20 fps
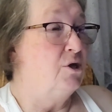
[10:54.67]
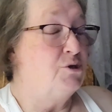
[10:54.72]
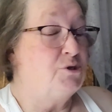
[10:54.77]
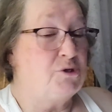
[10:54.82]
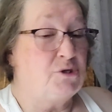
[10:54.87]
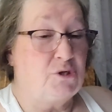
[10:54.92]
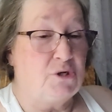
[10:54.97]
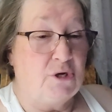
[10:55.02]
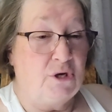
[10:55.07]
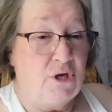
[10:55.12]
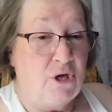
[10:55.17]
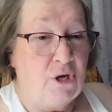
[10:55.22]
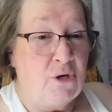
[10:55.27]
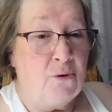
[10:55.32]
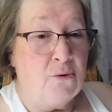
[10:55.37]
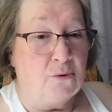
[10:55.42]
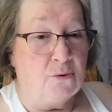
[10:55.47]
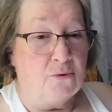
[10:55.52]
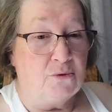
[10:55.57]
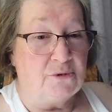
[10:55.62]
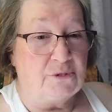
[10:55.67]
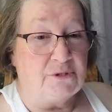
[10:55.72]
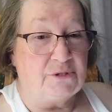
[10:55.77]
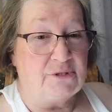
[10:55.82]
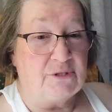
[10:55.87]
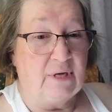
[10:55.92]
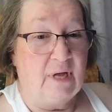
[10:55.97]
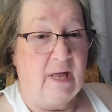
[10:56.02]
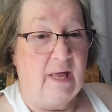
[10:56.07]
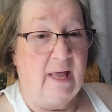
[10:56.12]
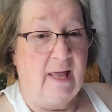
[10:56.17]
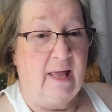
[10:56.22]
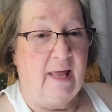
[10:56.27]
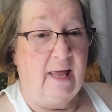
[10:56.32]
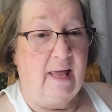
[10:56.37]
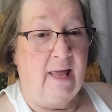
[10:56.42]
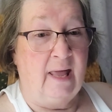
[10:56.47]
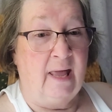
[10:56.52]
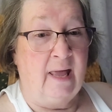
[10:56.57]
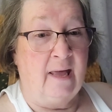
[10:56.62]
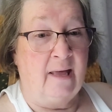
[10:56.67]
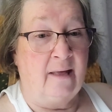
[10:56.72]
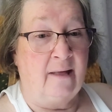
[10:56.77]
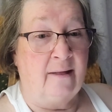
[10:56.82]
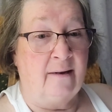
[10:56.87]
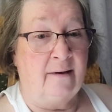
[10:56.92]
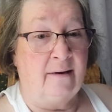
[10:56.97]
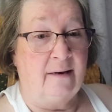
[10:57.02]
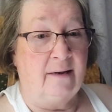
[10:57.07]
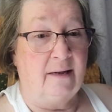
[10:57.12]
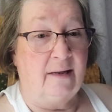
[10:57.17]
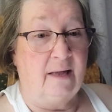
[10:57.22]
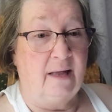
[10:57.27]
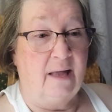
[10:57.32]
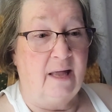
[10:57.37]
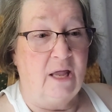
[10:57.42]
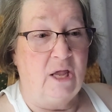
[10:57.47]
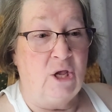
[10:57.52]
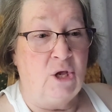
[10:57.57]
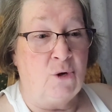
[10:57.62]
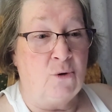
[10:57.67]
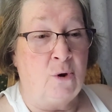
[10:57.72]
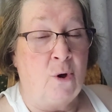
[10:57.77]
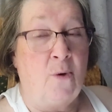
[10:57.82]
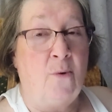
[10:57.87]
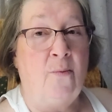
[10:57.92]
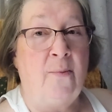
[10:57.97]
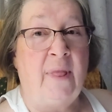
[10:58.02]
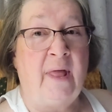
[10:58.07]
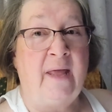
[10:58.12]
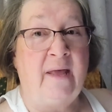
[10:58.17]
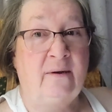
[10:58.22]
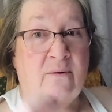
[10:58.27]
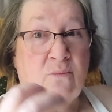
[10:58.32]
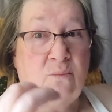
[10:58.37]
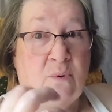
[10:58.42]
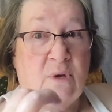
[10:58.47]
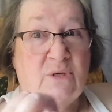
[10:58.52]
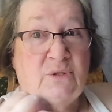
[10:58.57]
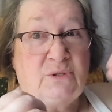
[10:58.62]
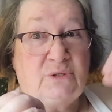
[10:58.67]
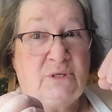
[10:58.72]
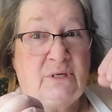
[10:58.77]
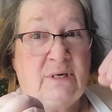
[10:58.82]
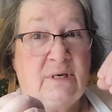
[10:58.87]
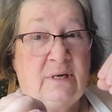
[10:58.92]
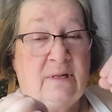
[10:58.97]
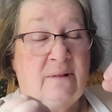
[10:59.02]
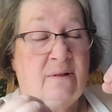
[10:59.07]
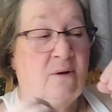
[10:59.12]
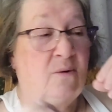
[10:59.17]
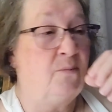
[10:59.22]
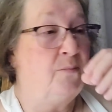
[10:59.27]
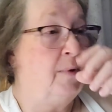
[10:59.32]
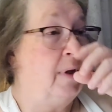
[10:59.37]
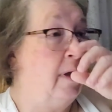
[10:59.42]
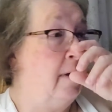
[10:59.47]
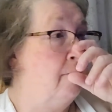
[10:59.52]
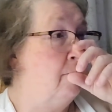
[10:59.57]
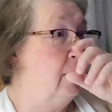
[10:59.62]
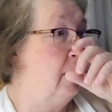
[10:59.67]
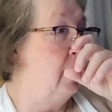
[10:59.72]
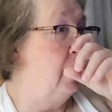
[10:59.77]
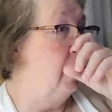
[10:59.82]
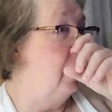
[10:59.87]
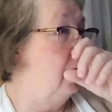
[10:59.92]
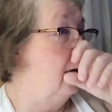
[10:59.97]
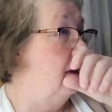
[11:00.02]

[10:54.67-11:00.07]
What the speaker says: to use. And, they invested in their family.